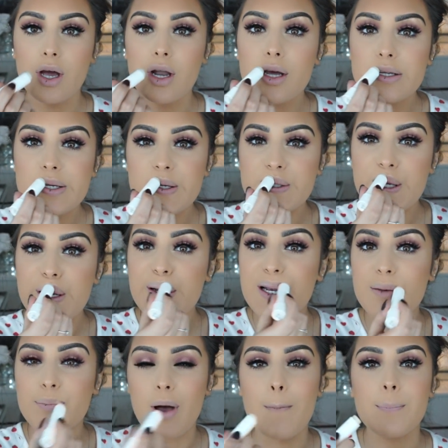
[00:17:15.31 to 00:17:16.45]
I like to use any
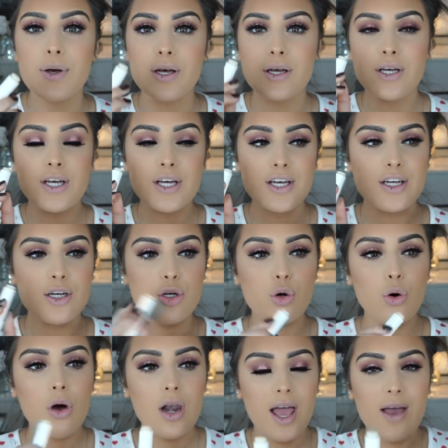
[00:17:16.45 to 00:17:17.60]
lip balm, but
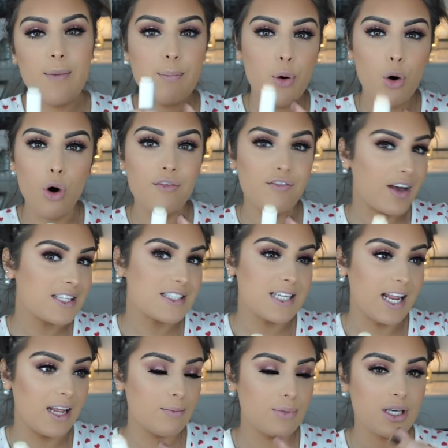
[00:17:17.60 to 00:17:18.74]
not like a pot of
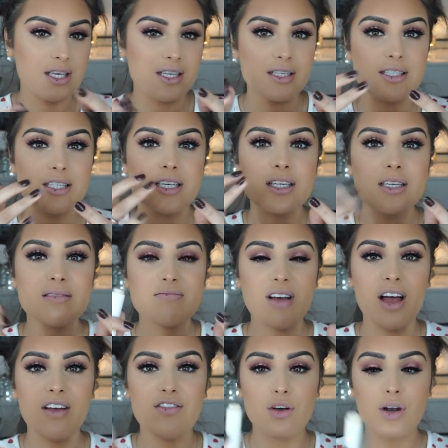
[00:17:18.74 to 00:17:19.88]
Vaseline, because
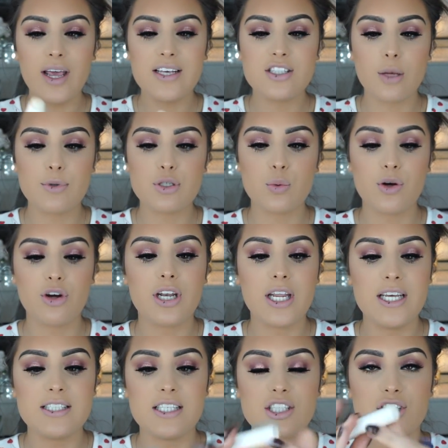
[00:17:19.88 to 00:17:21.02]
I feel like it's so much quicker and
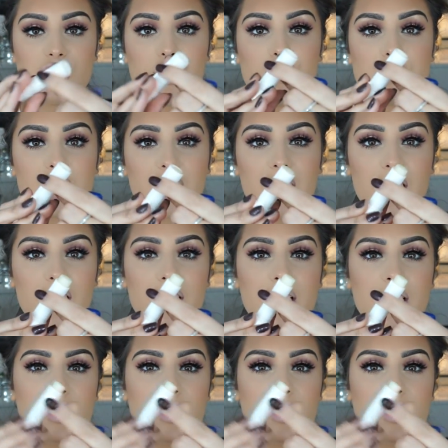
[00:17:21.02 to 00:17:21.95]
easy to use like a